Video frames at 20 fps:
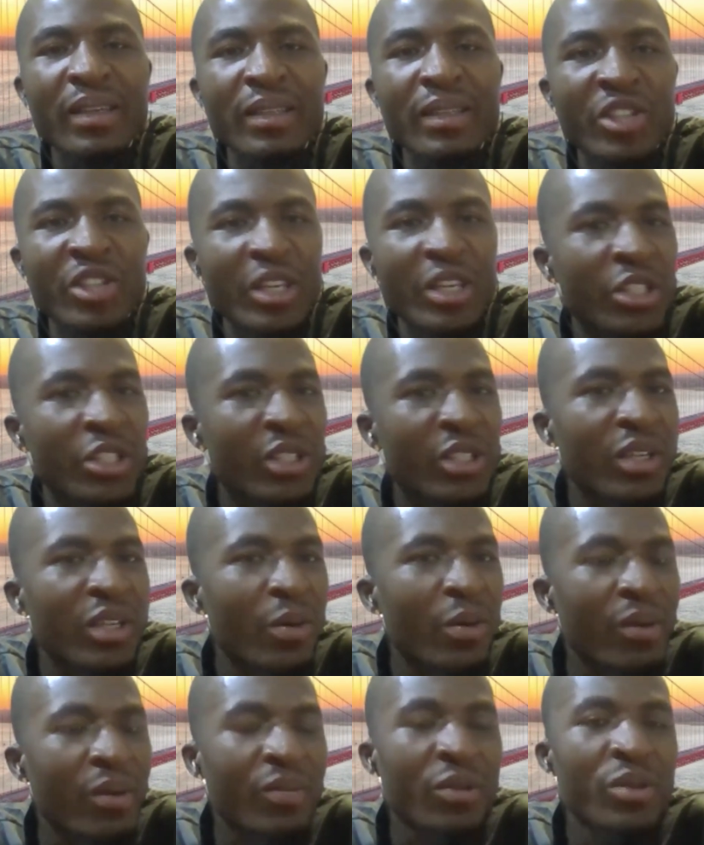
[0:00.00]
traditional
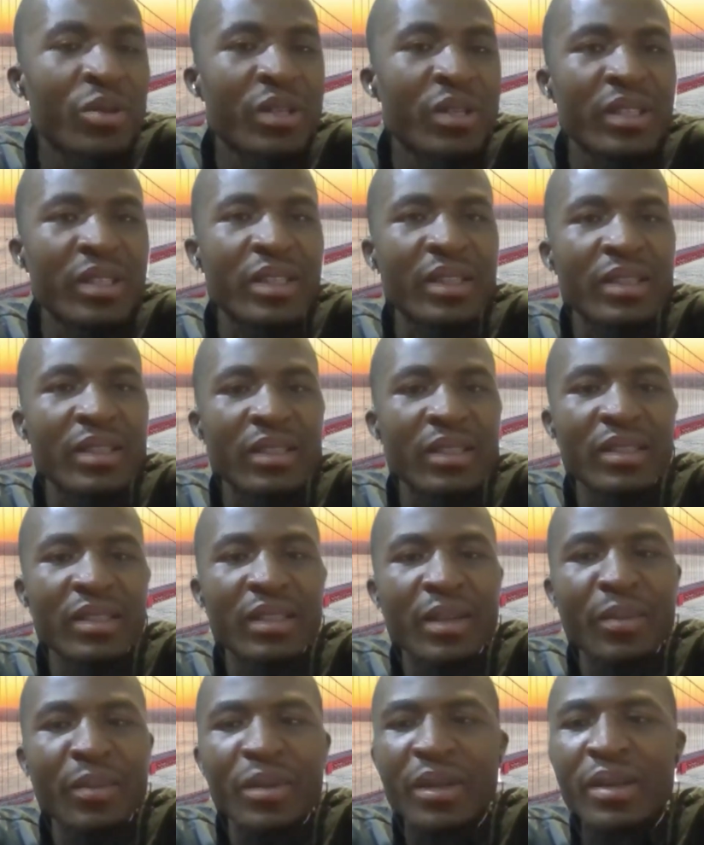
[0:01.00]
way of doing things.
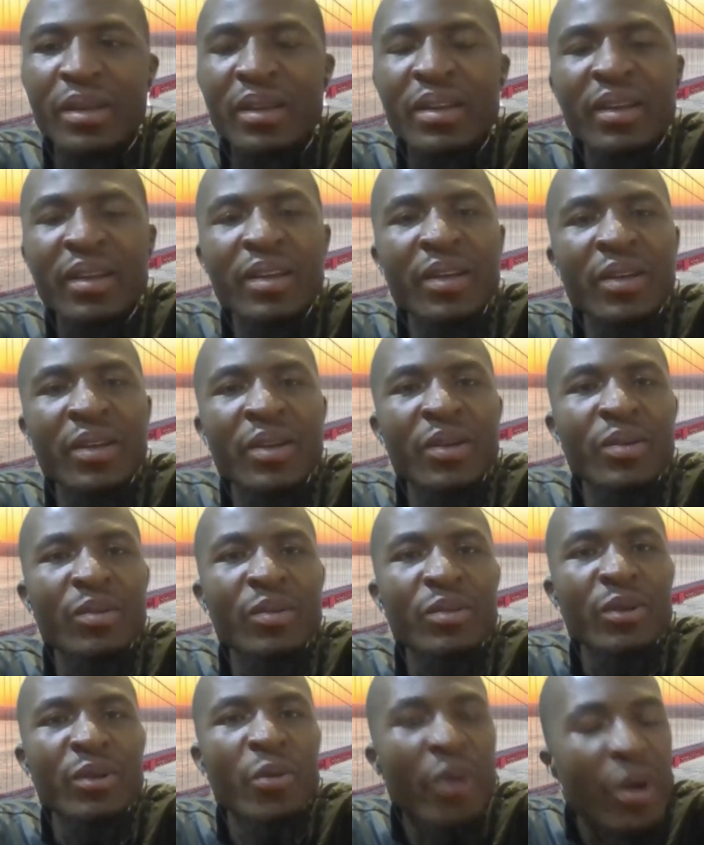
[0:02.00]
I mean,
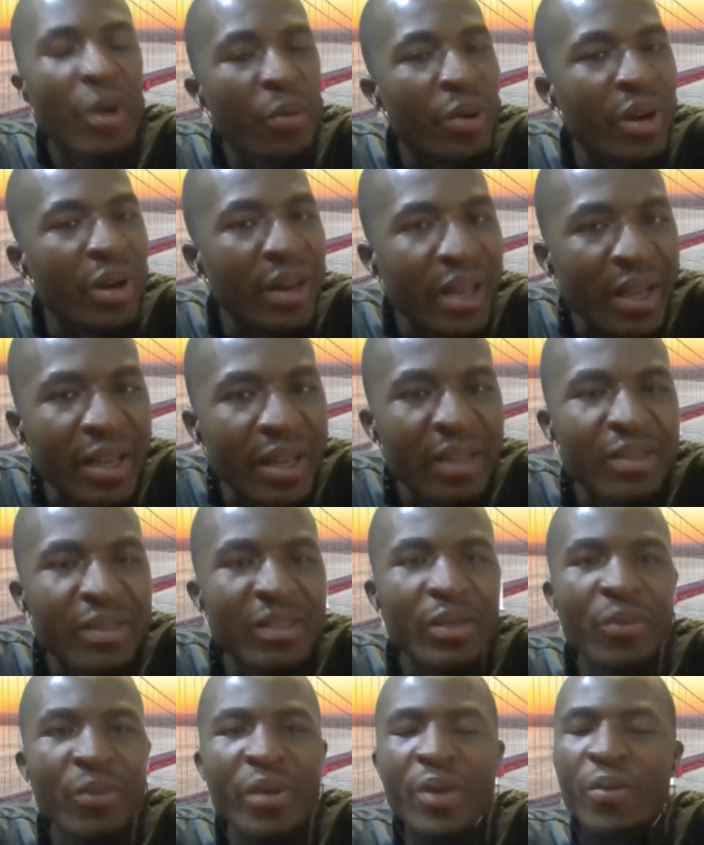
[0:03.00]
the way we
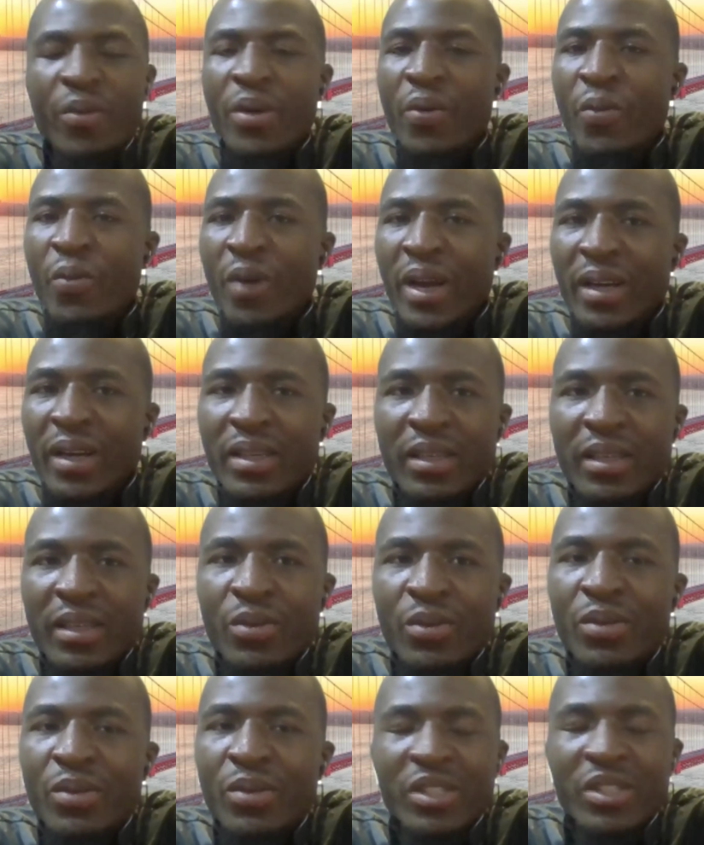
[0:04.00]
learn, the way we work, the
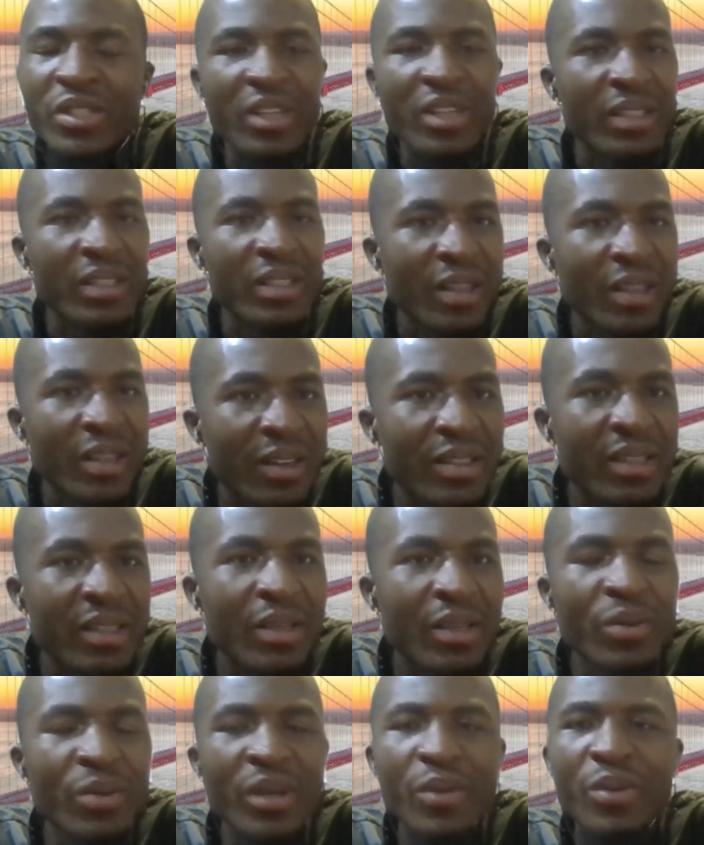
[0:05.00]
way we transact,
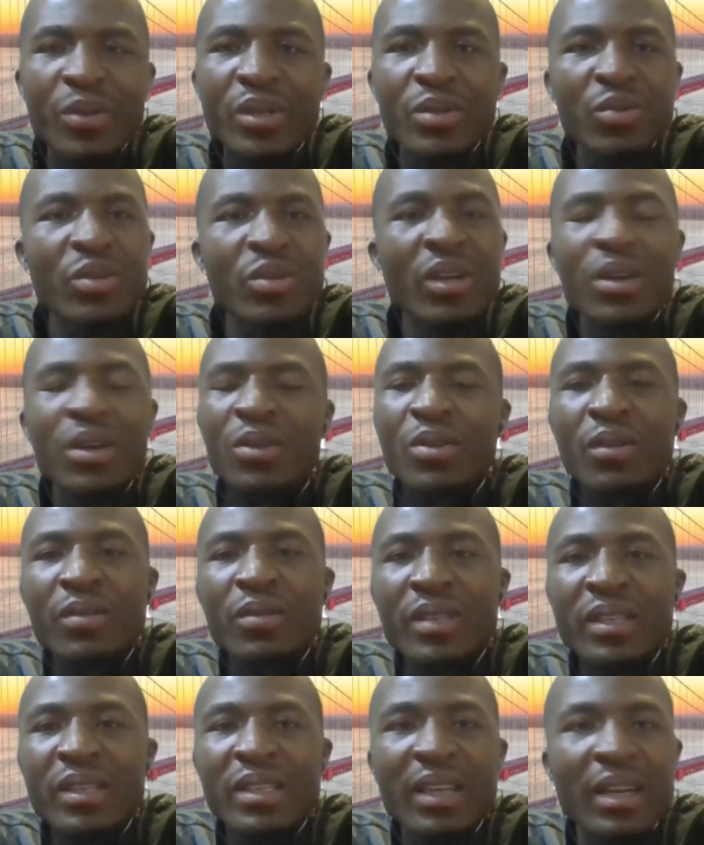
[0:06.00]
the way we do a lot
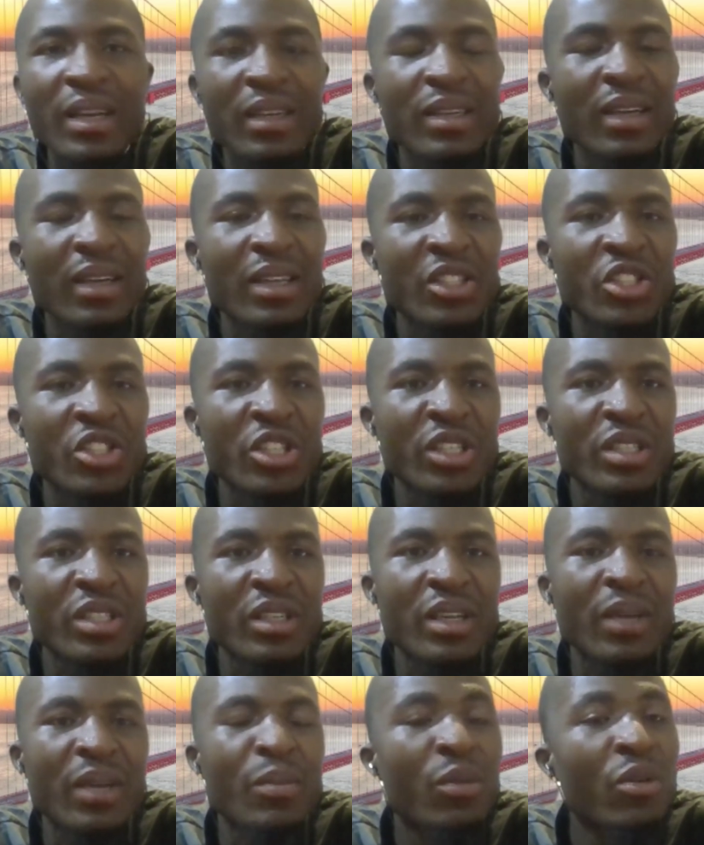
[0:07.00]
of things are
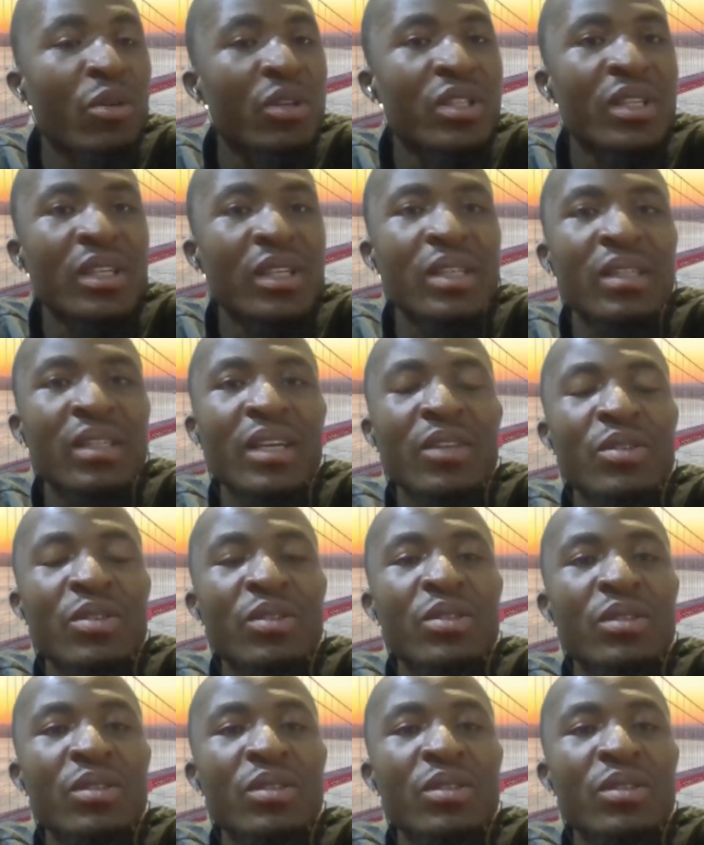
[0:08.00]
changing. And blockchain is actually